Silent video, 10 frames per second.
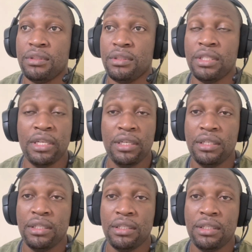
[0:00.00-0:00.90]
Yeah?
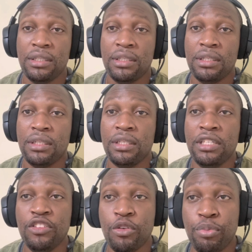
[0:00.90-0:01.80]

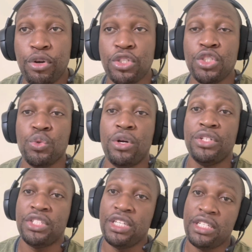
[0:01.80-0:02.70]
Even persons who are
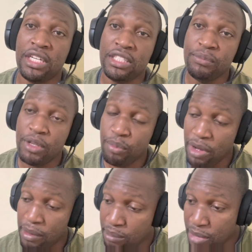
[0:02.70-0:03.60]
saying that him the
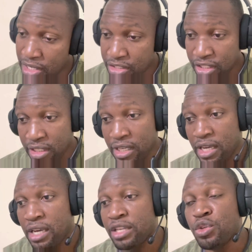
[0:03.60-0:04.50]
palm bench
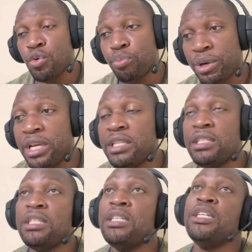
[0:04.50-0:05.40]
UPenn,
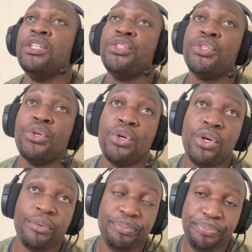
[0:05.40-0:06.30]

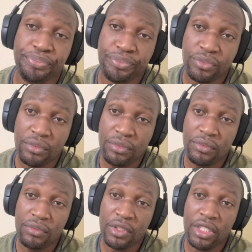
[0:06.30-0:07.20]
so
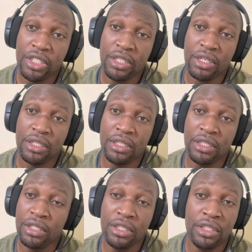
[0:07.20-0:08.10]

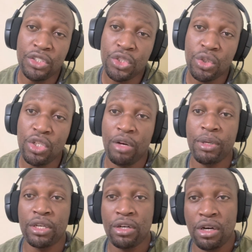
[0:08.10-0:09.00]
he should not
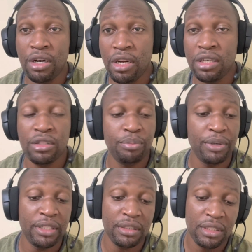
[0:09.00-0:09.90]
be called up.
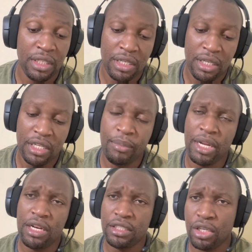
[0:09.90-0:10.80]
And yeah,
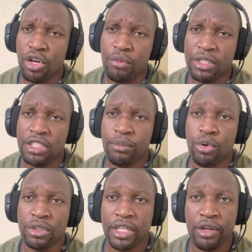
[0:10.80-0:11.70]
man, a lot of comments
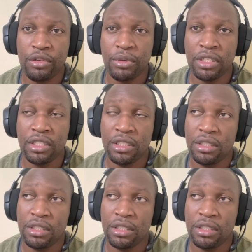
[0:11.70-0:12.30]
about Tyreek Magee.